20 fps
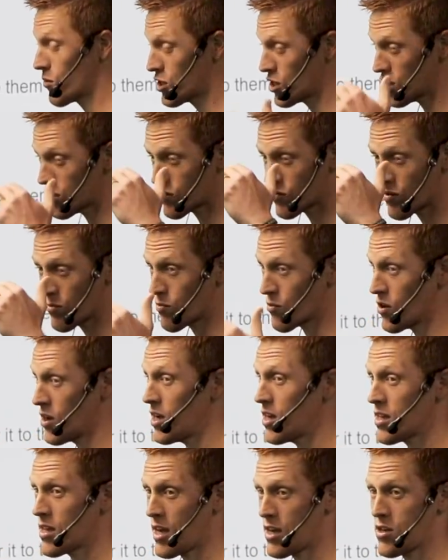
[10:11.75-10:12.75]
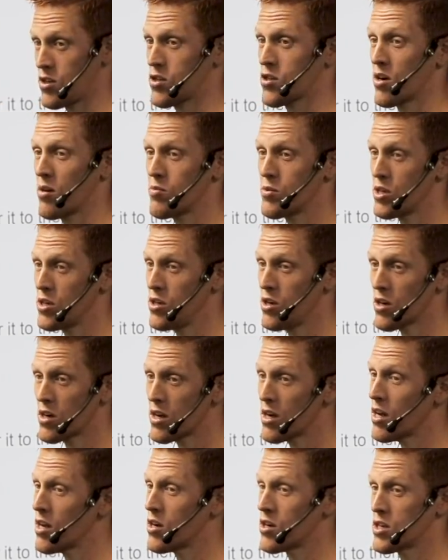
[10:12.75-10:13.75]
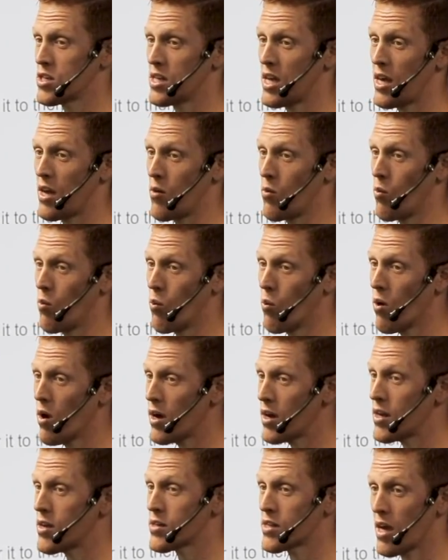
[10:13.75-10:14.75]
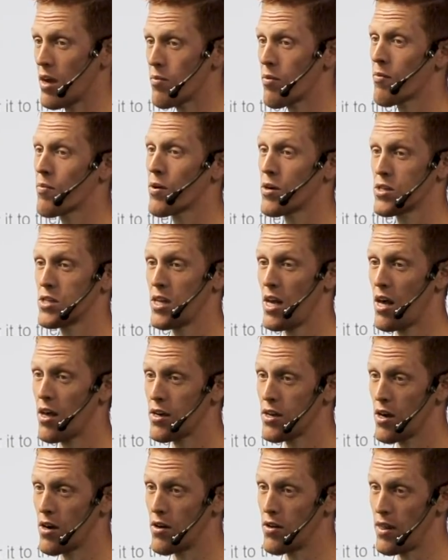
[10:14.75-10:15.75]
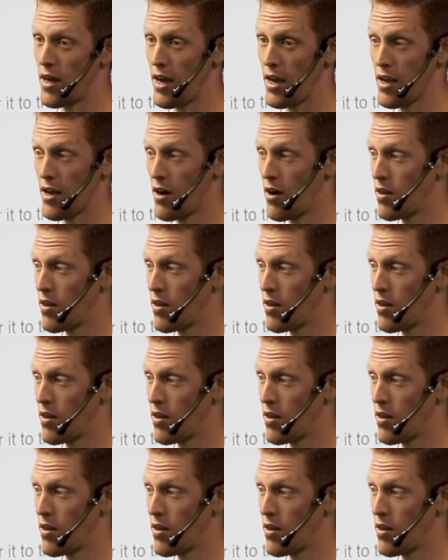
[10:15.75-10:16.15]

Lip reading: just from reading that description, you're gonna understand what type of personality are they?